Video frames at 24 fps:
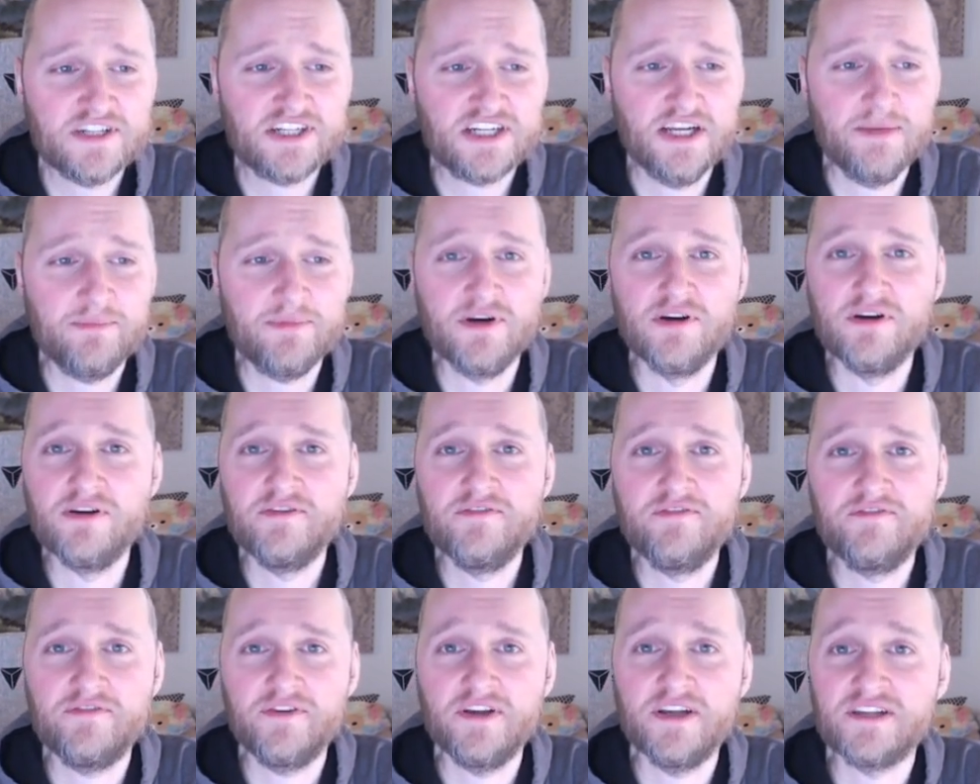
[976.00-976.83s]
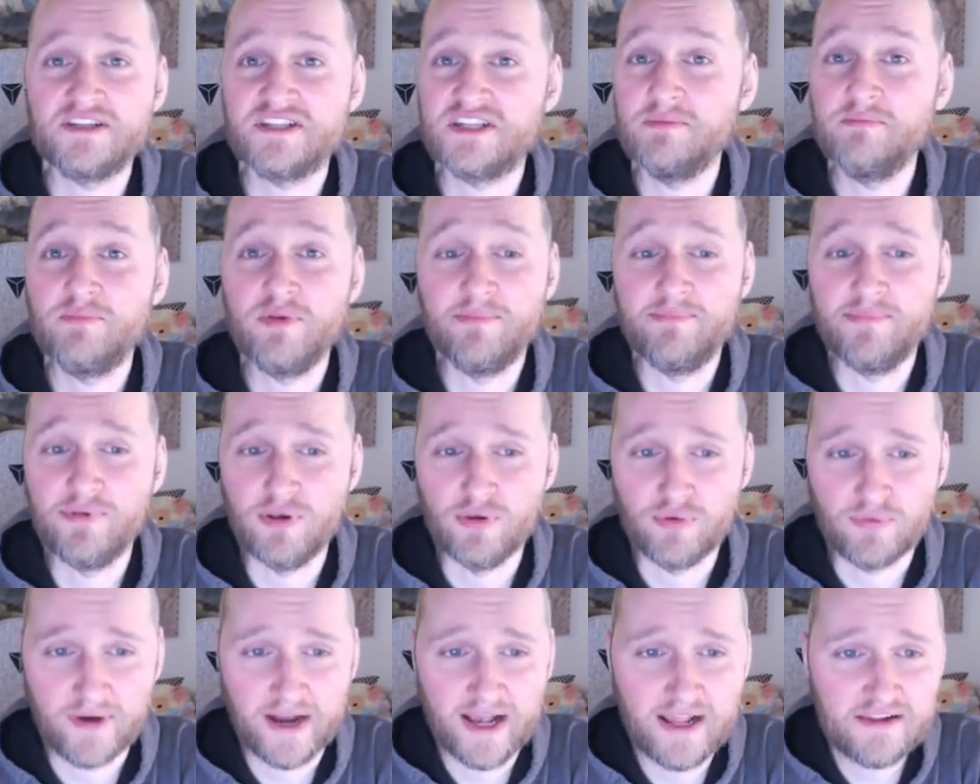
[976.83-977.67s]
shape of a simple
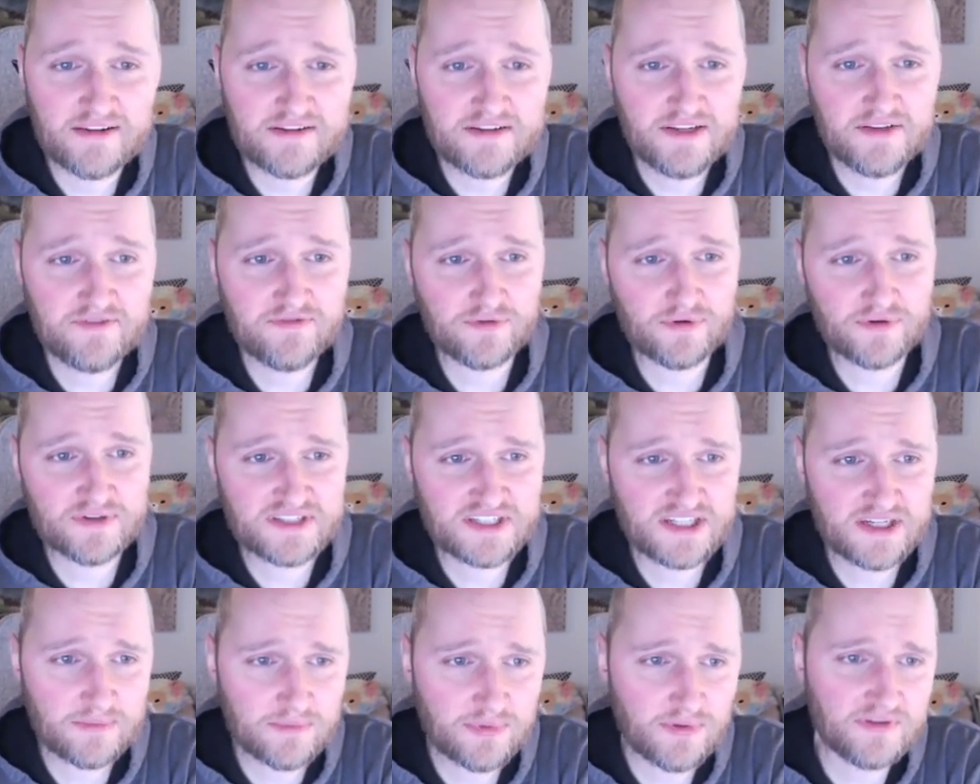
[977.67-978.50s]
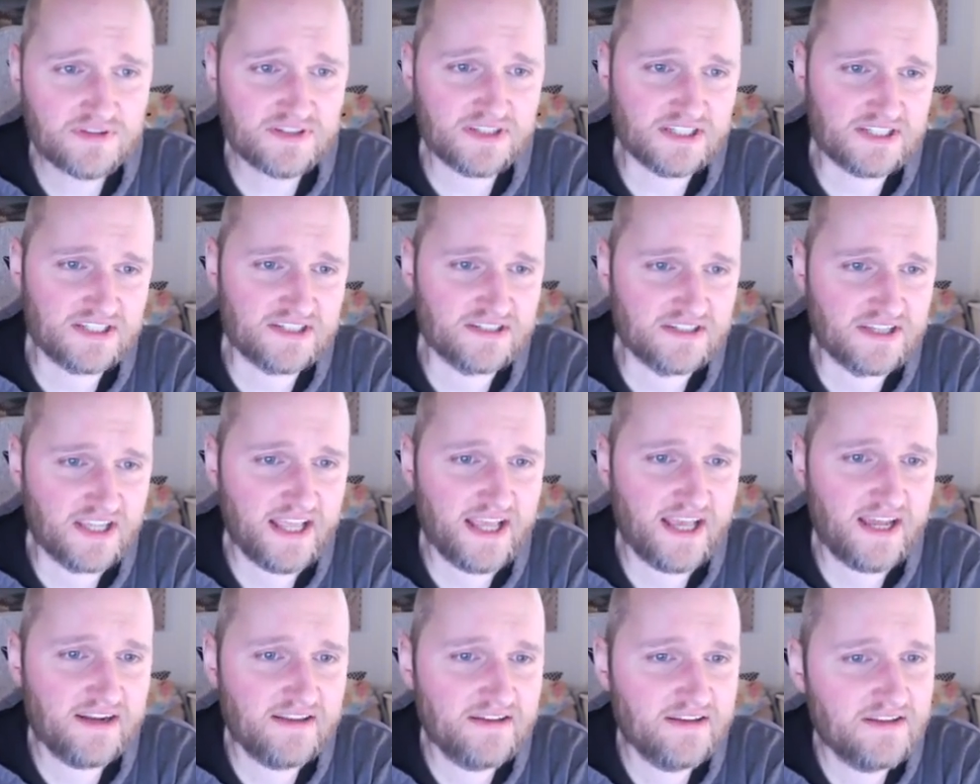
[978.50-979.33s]
plurality, for example, such as in
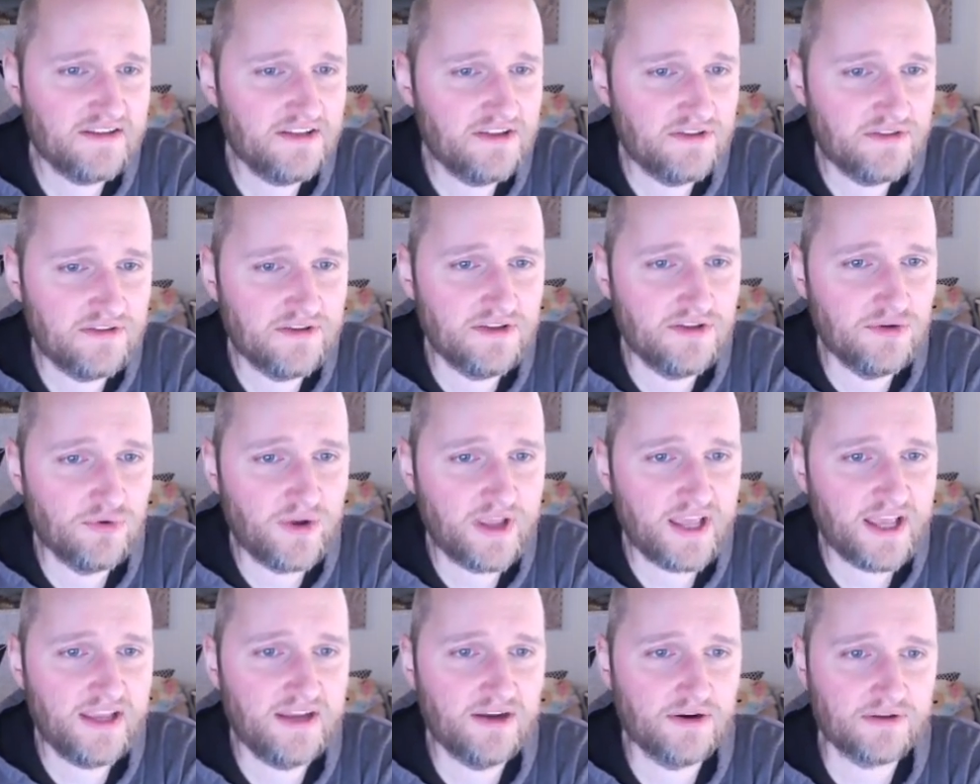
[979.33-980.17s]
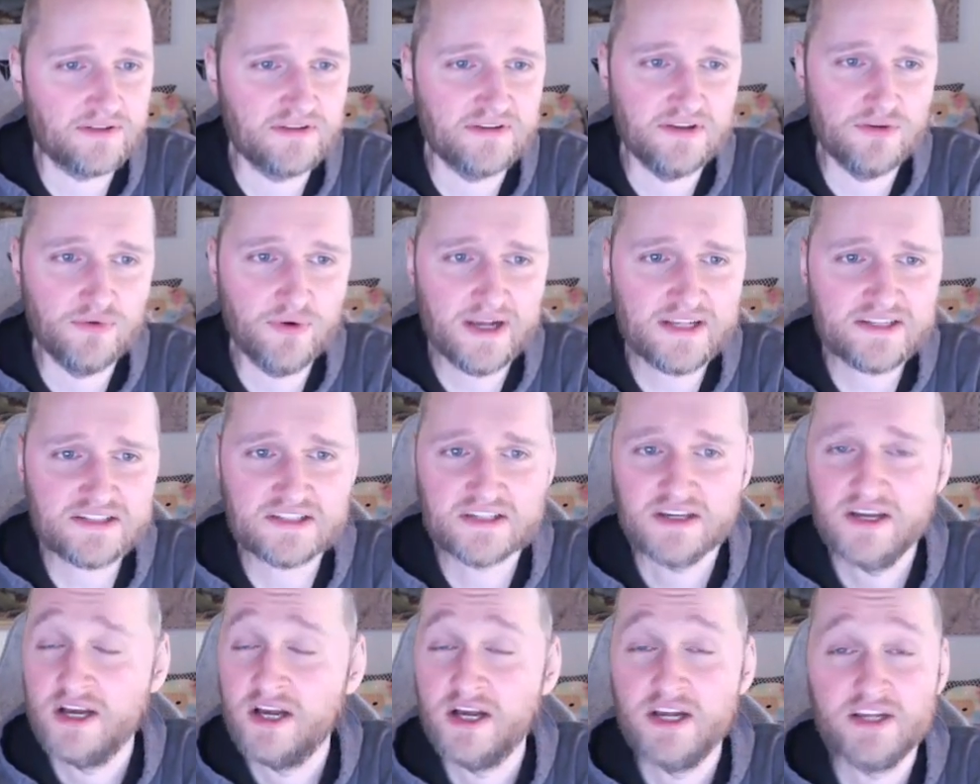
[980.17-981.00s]
Canada, the UK, or the
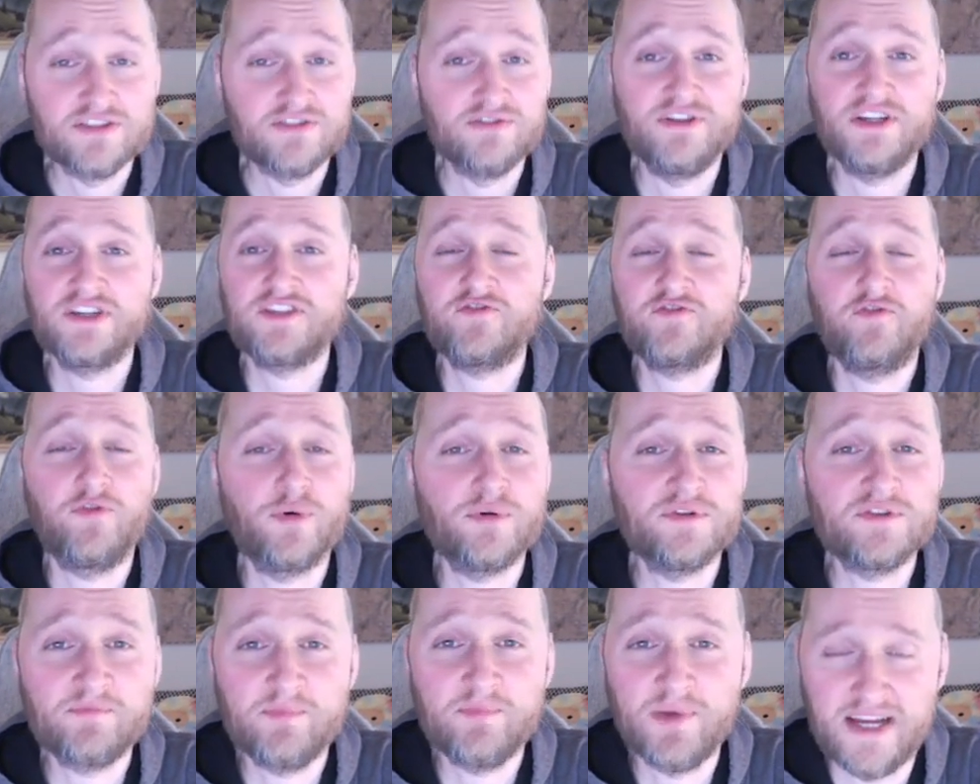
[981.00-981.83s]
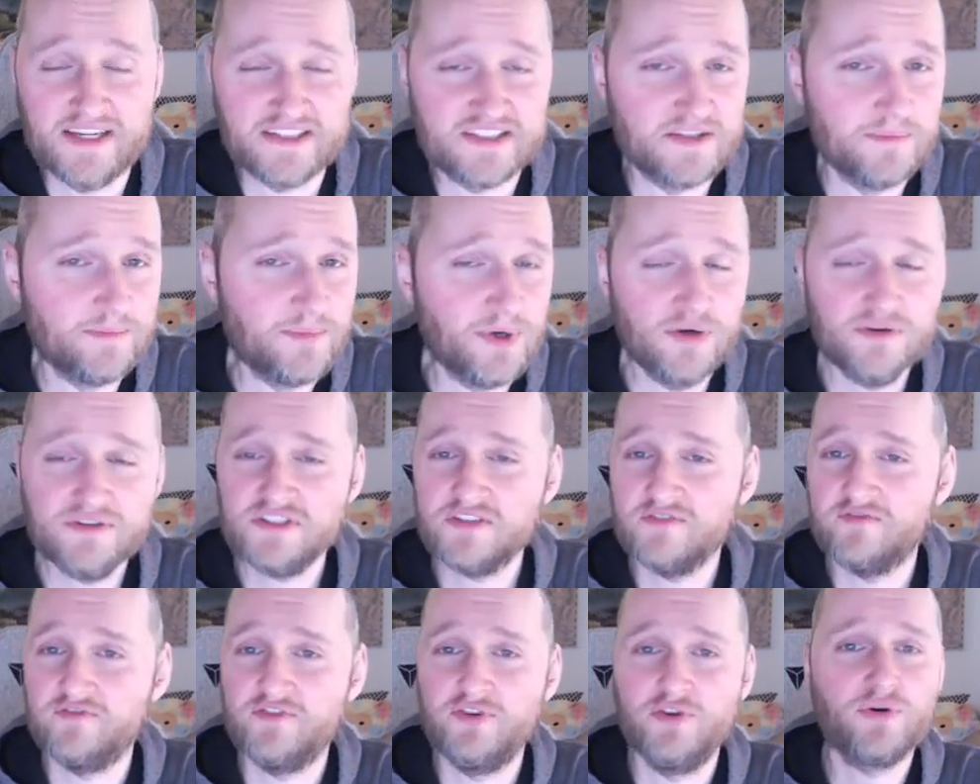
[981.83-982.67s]
US. So just first past the post.
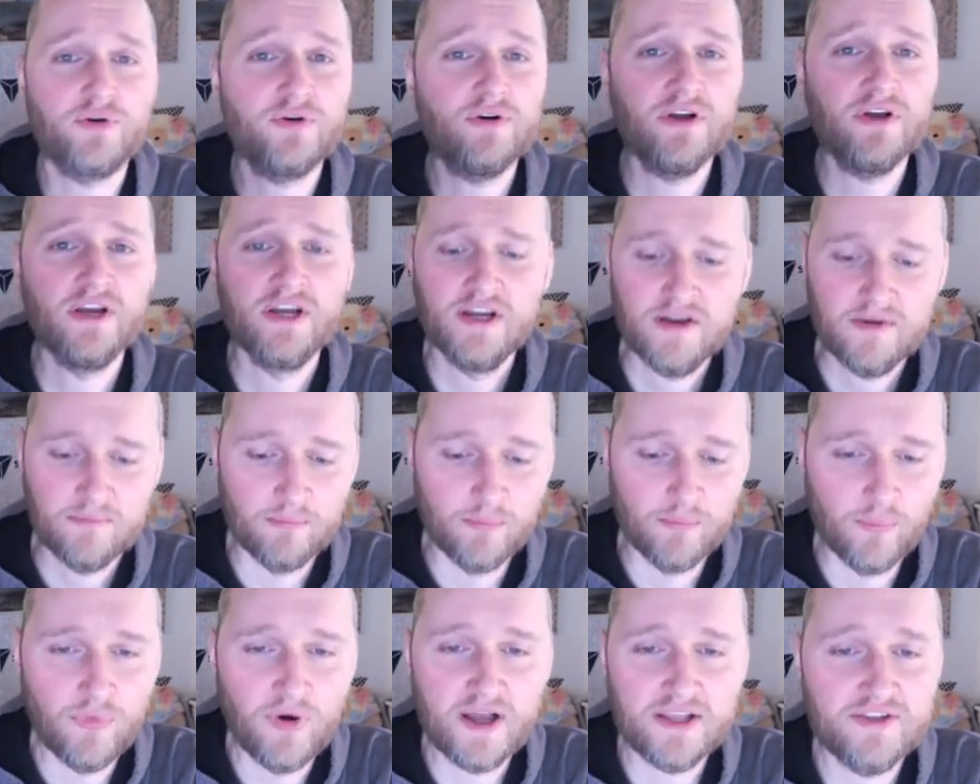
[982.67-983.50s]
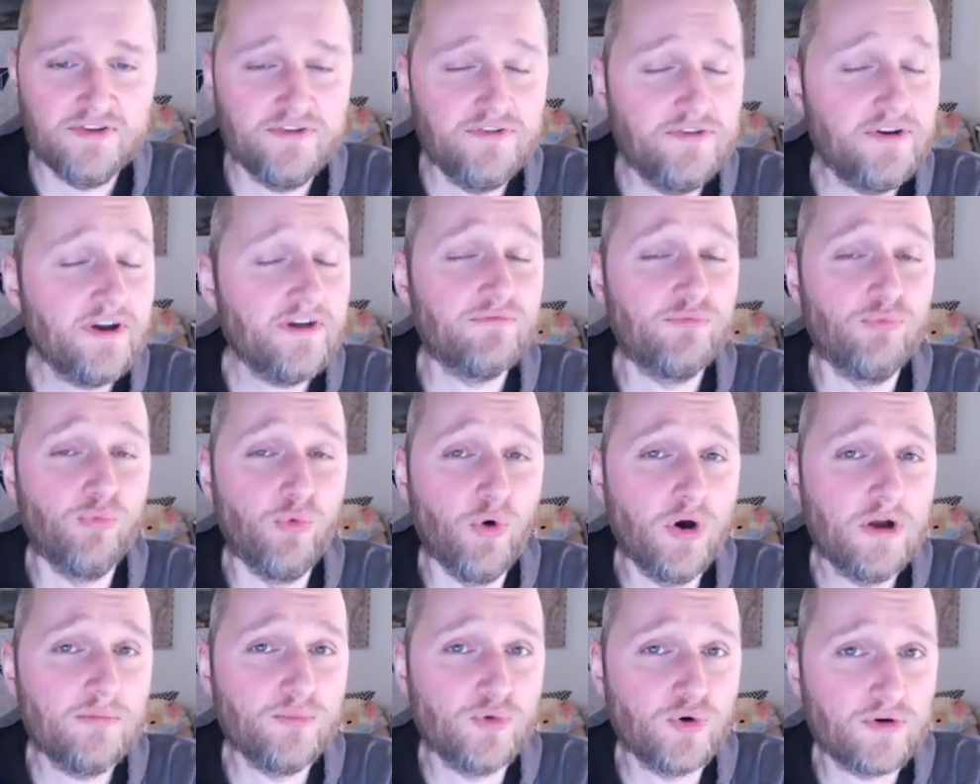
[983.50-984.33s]
If you have
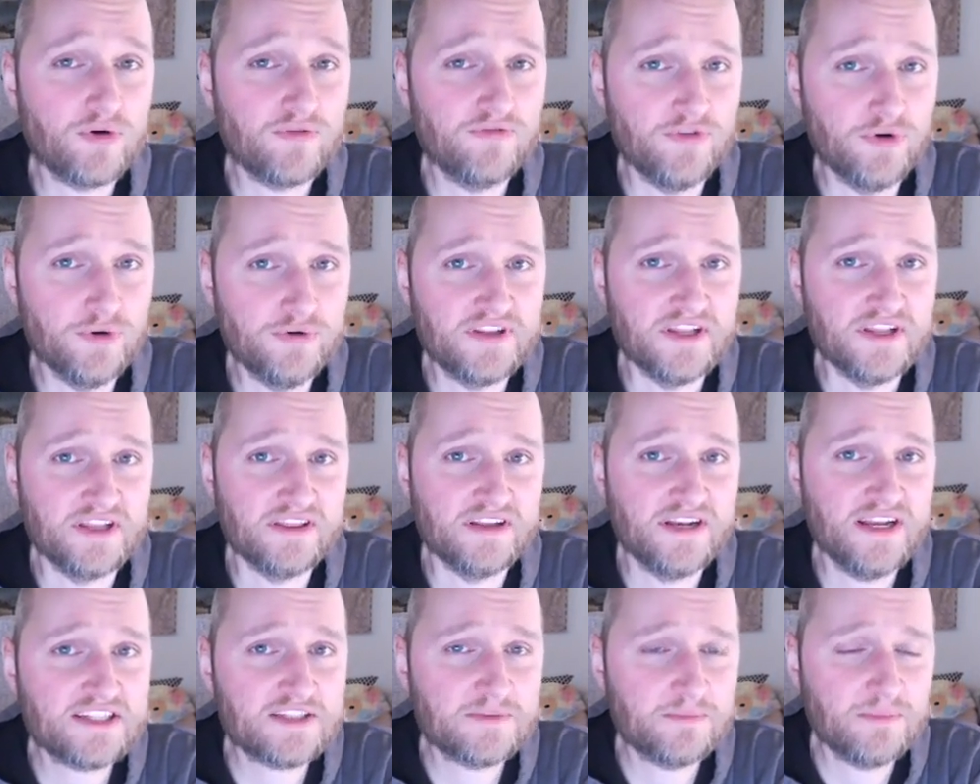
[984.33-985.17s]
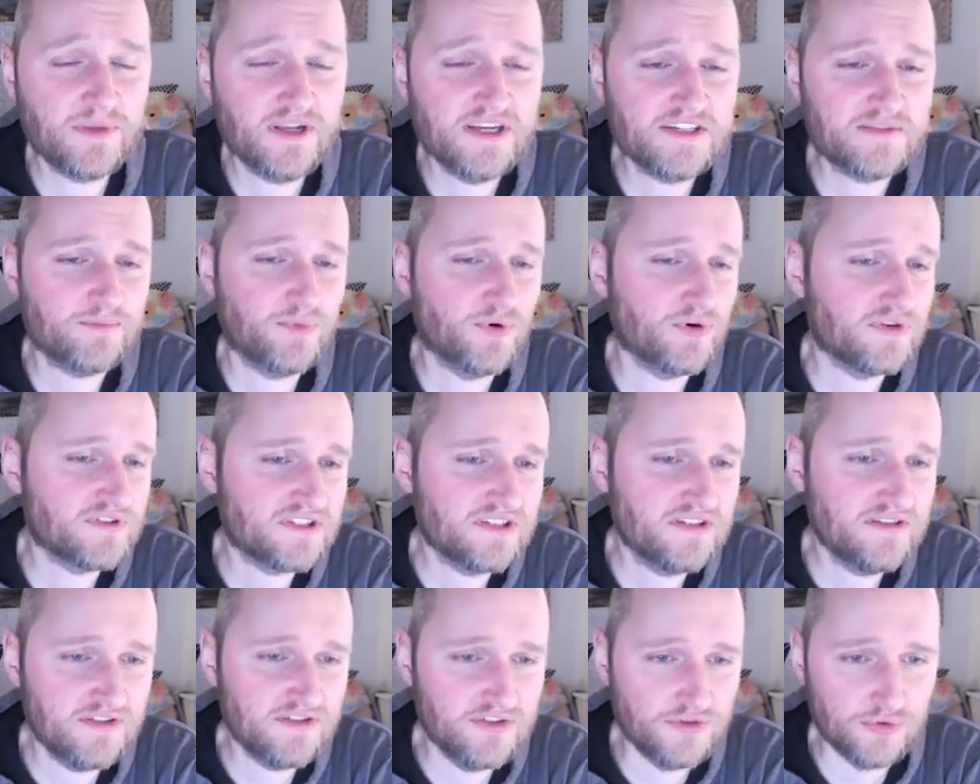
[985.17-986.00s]
one more vote than the next place
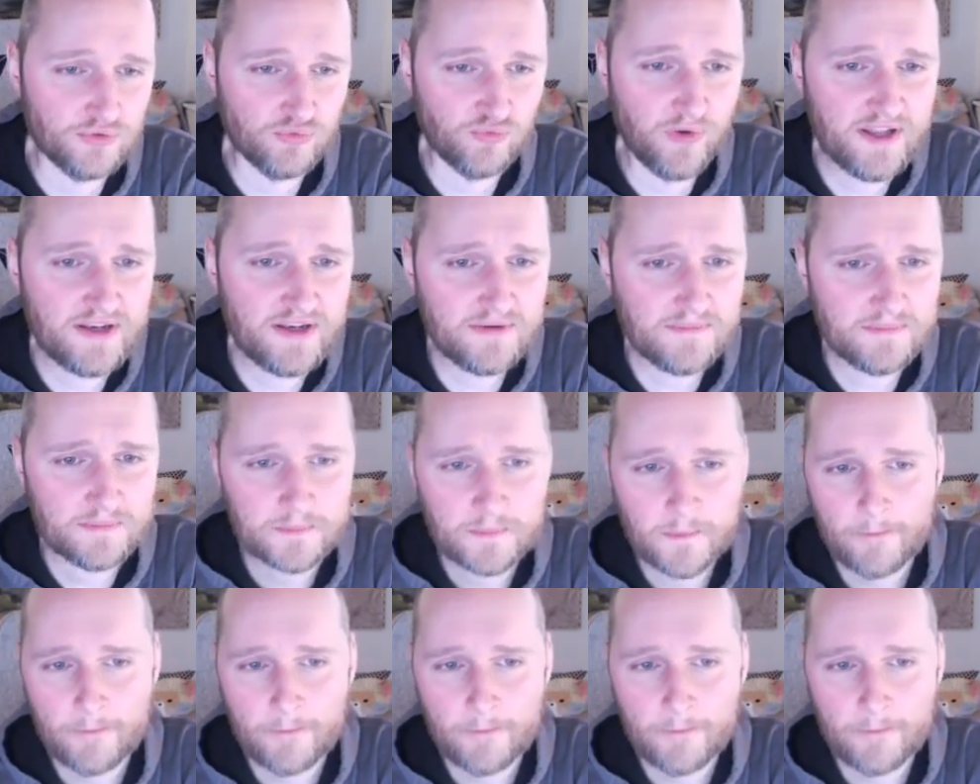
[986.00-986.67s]
person, you win.